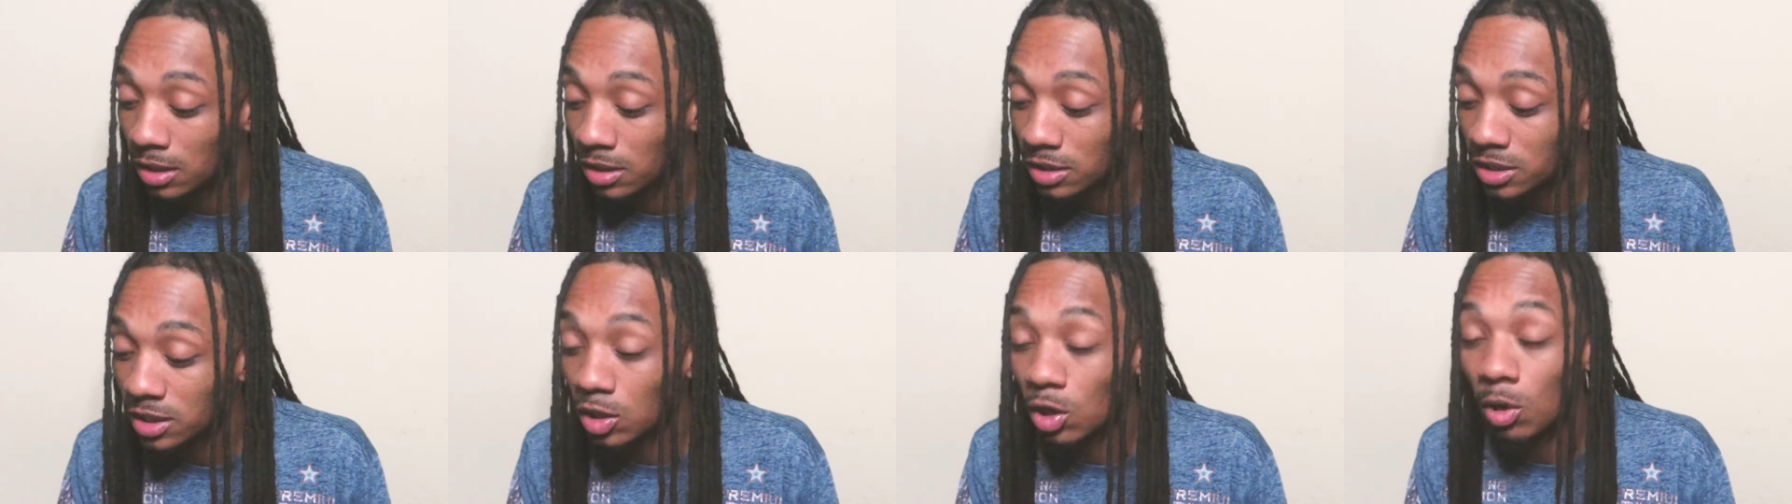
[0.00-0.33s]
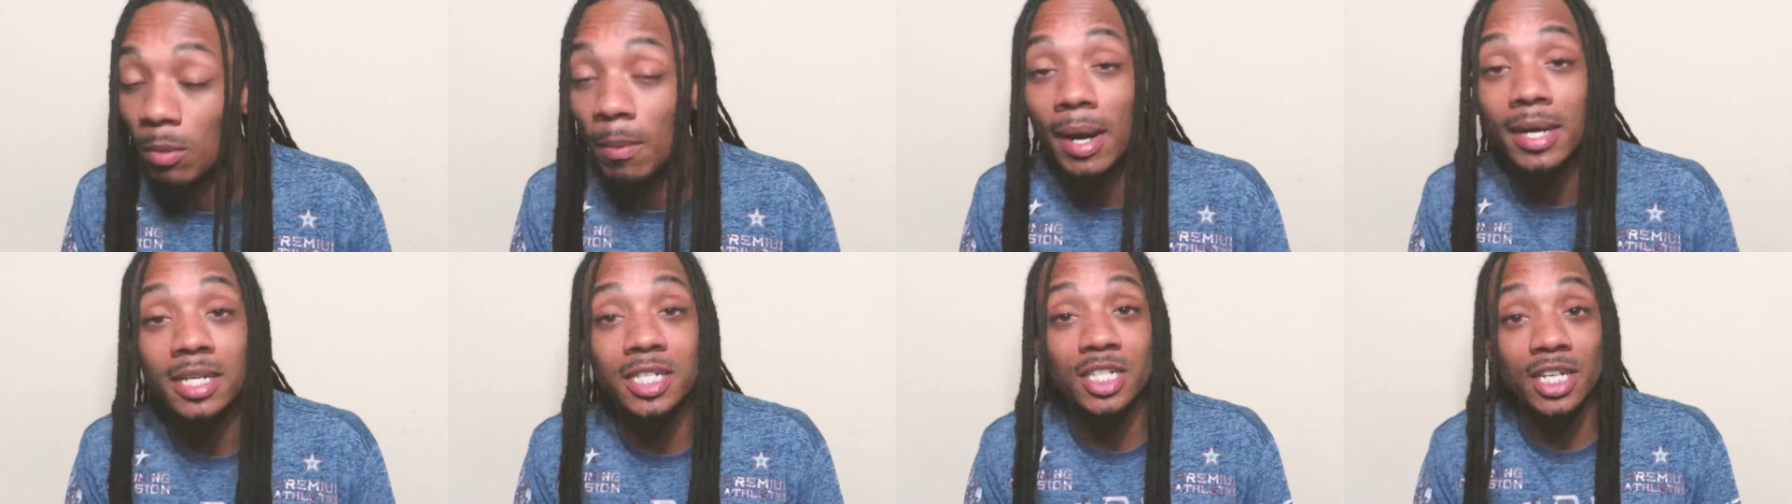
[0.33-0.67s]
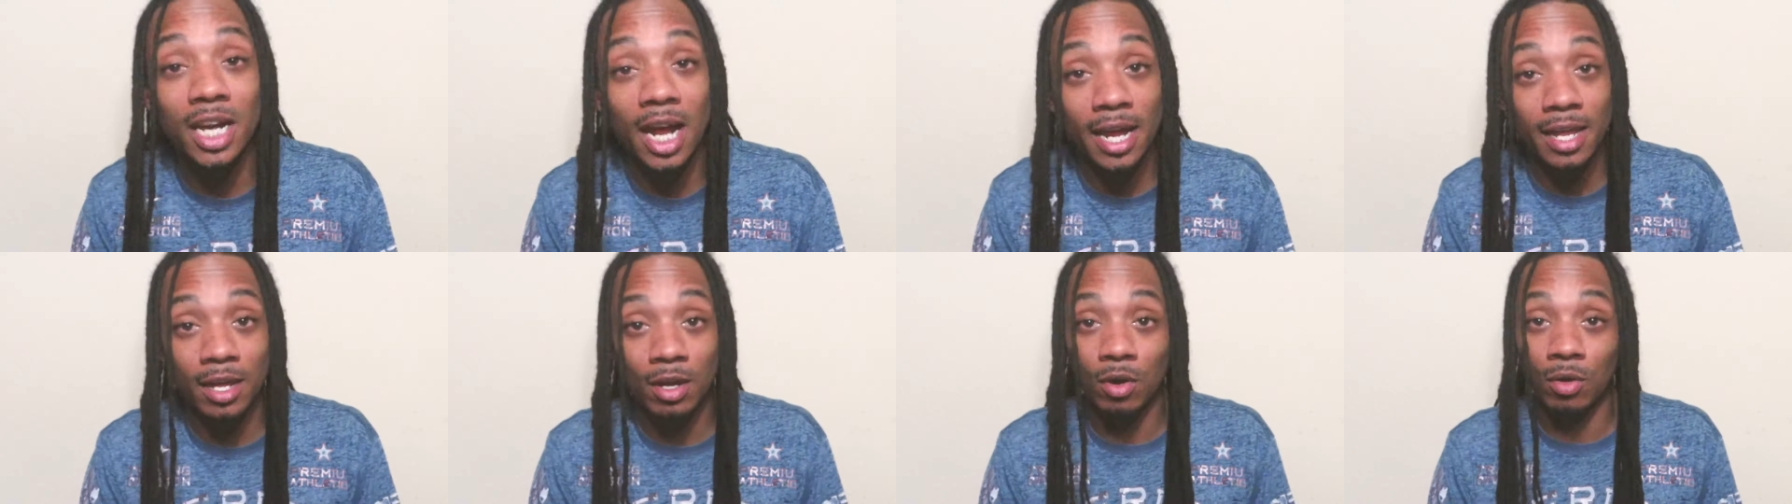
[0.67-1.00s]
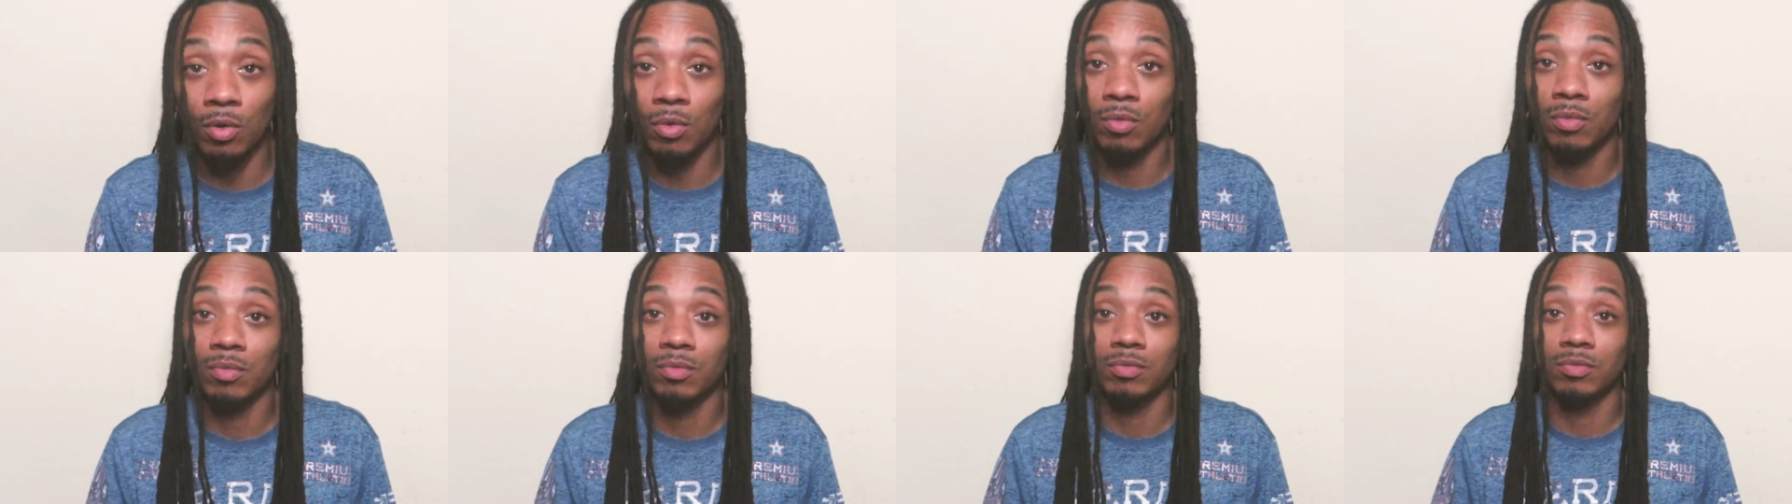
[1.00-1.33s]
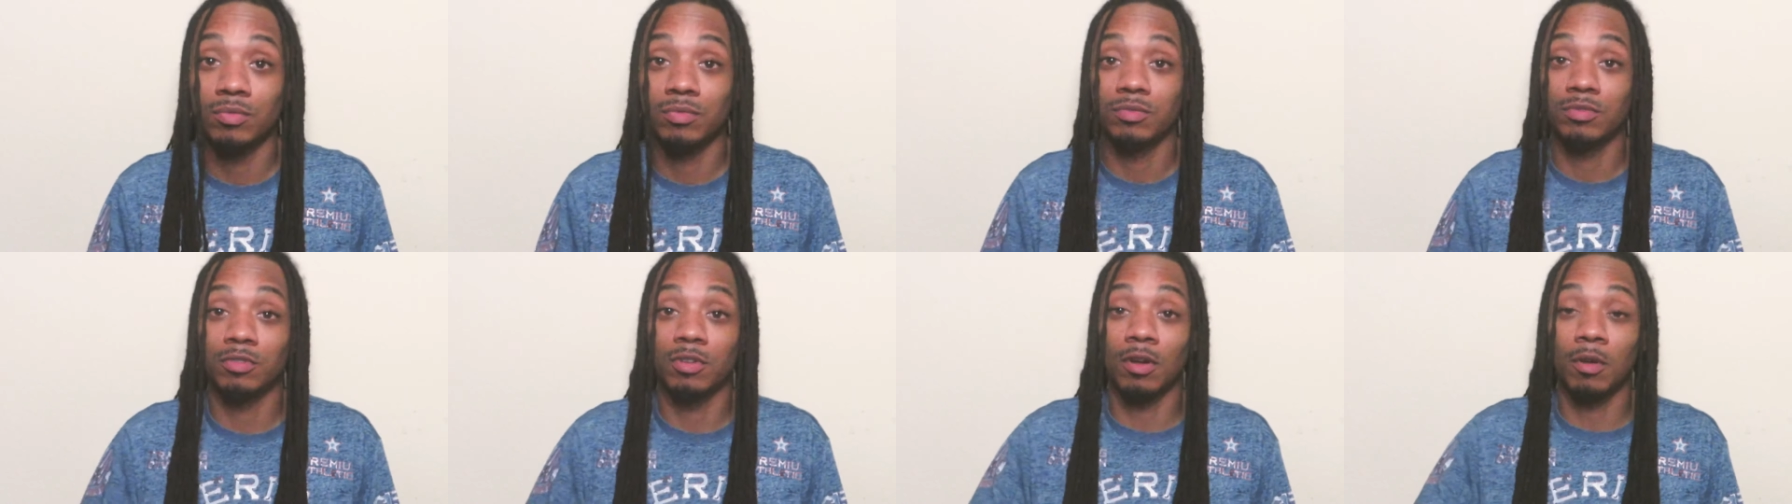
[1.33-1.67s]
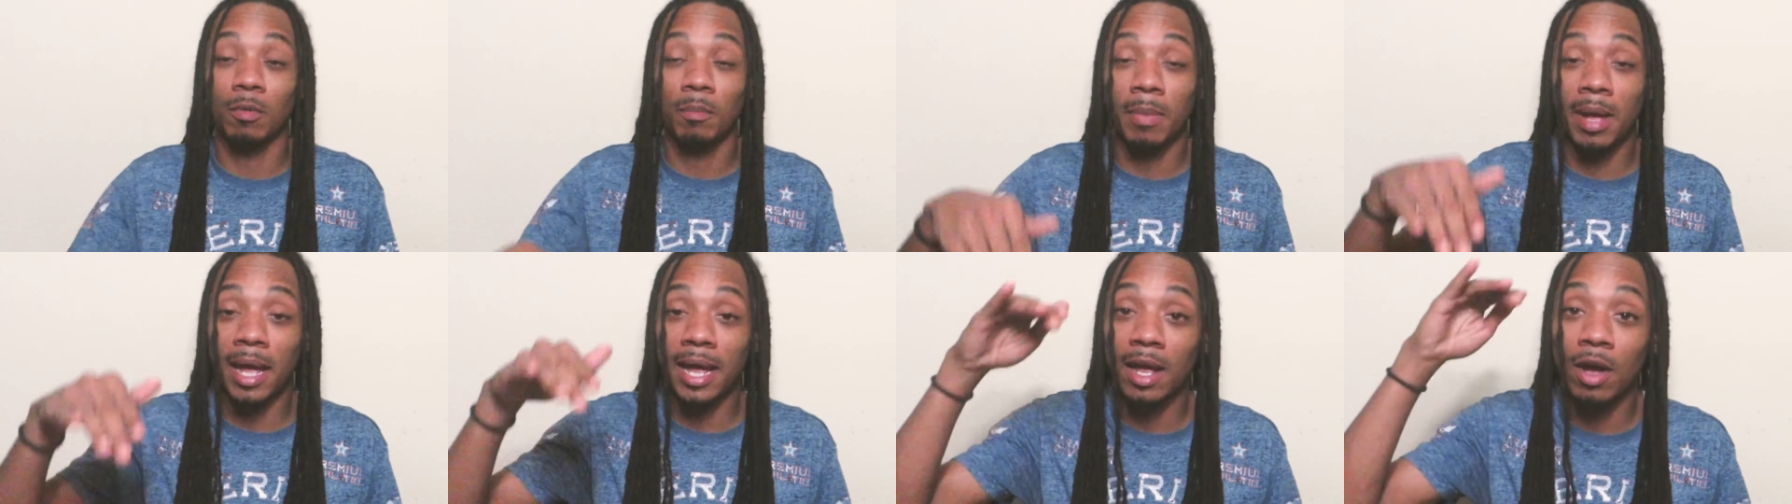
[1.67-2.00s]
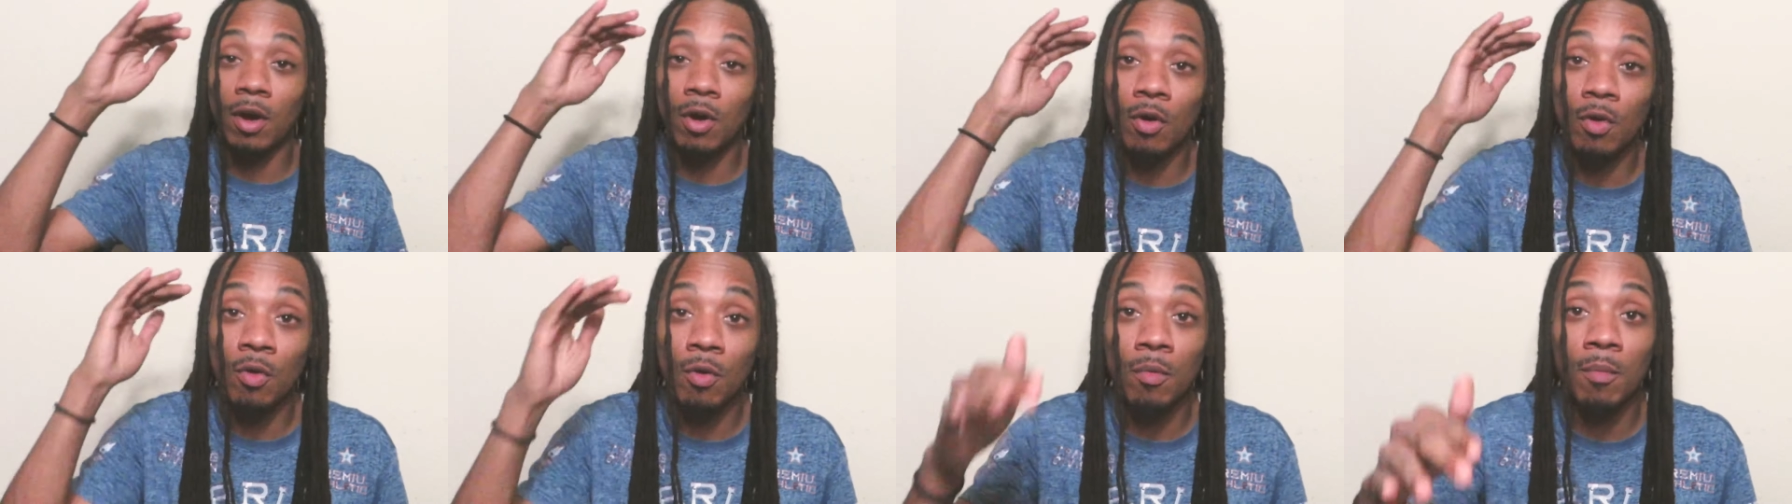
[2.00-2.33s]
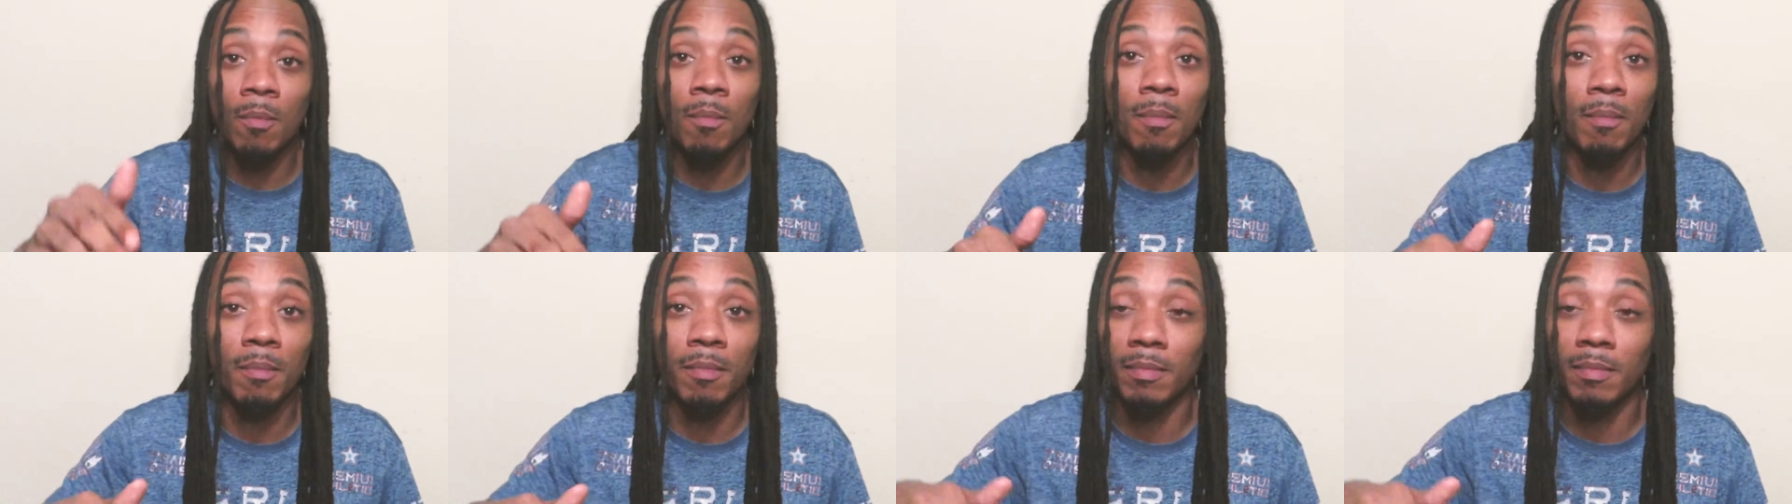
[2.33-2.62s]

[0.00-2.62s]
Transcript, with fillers: she go by Cheyo you know, back home,